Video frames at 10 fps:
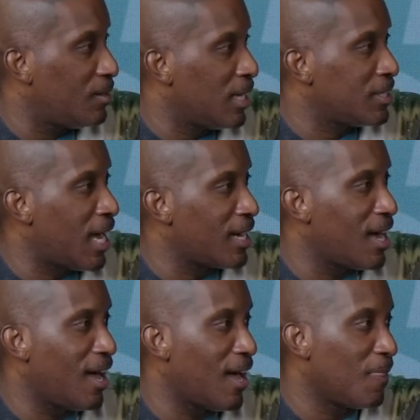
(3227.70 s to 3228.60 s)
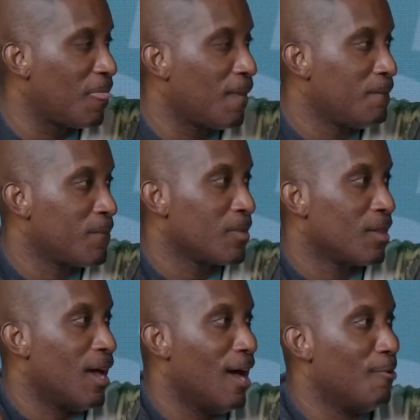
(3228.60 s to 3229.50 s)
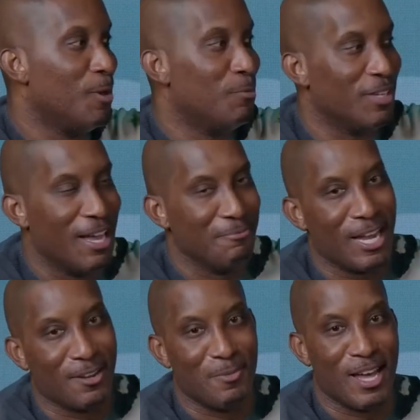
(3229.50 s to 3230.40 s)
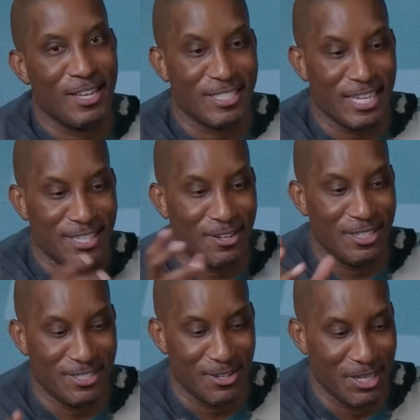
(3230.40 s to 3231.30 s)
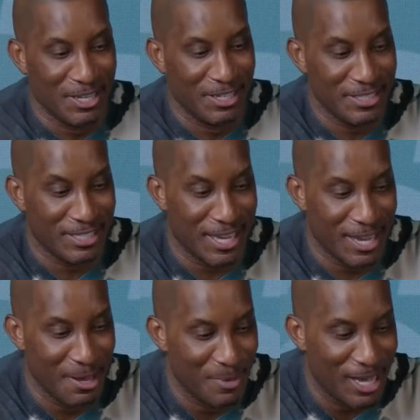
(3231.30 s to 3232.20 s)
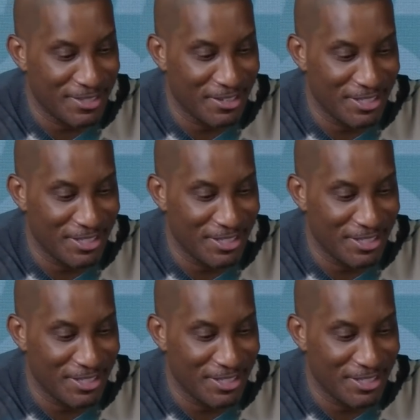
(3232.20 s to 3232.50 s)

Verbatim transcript: That's not God. Woo. I remember, I'm not going to bother this. I saw this on, yes I am, but I saw